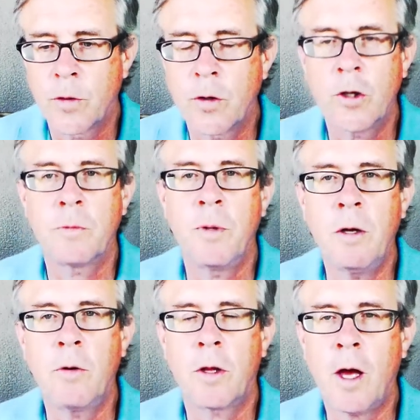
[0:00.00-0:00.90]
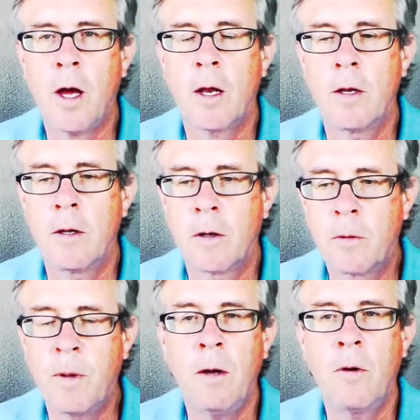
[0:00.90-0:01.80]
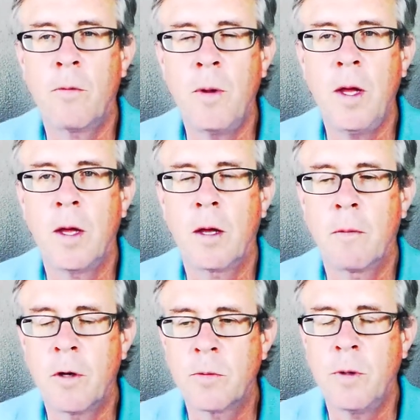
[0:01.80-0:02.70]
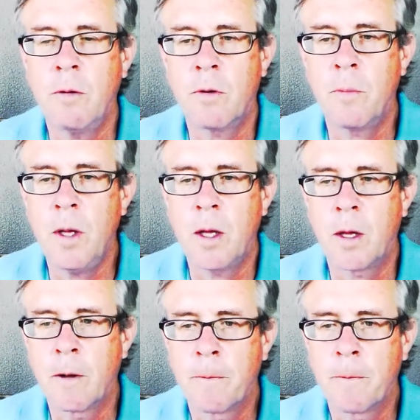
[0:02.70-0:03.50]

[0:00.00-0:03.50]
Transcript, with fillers: So just be with God. Be with being. Just be with being.